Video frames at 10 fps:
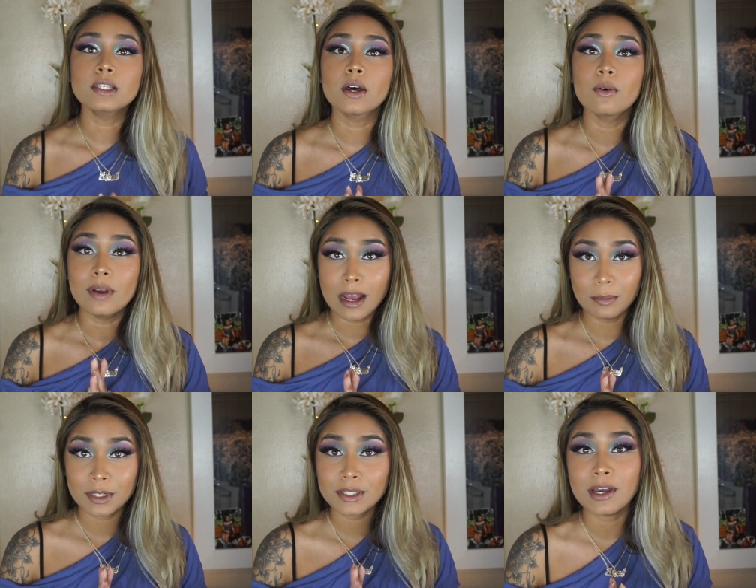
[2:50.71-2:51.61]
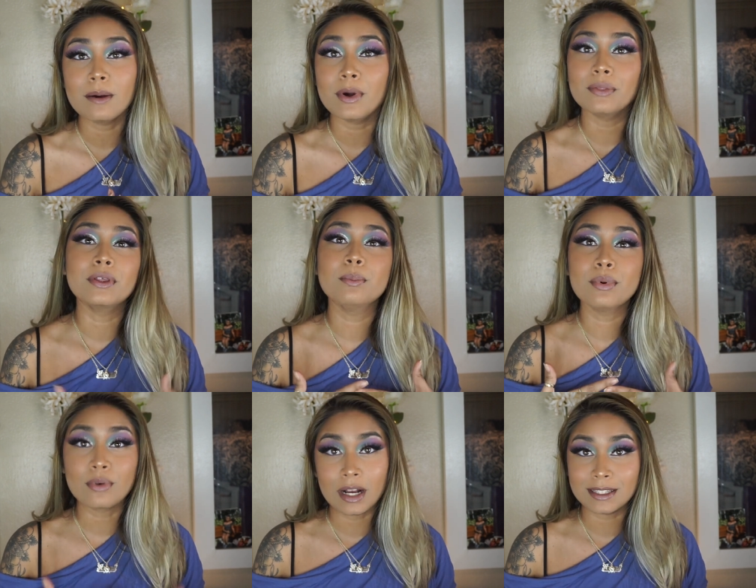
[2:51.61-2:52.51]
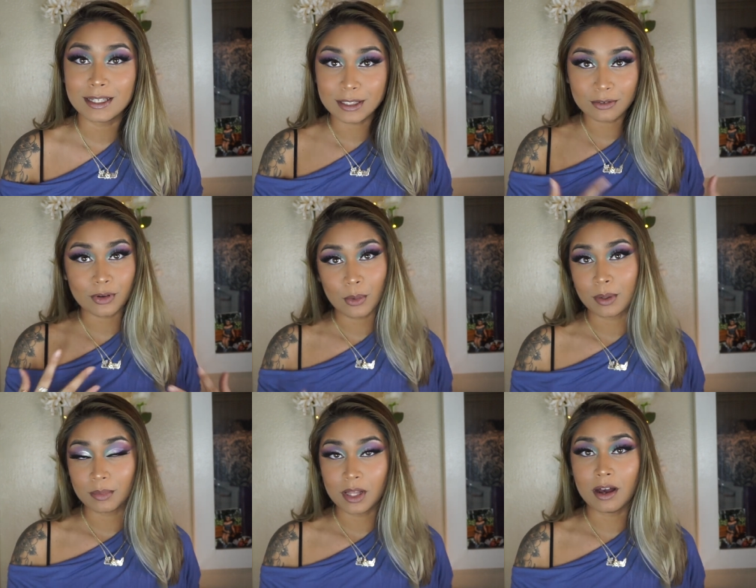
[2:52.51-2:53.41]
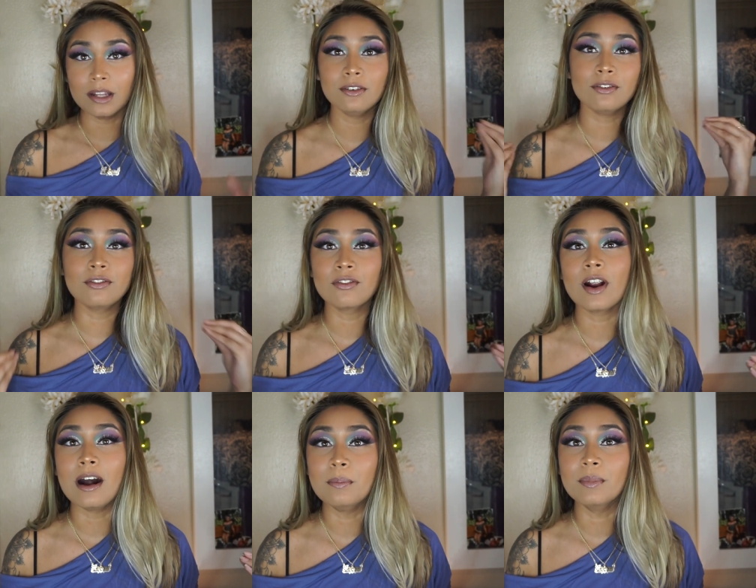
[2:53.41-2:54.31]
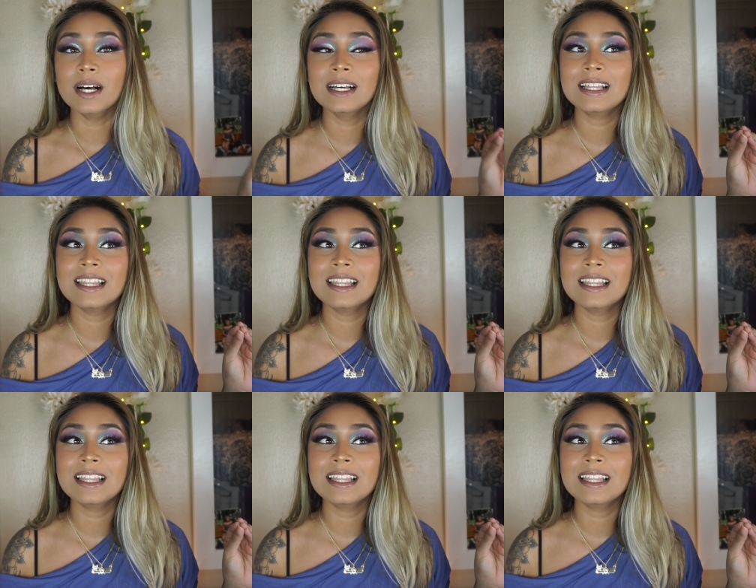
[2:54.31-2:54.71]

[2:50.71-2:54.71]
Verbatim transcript: So now I'm going to talk about the process of going blonde from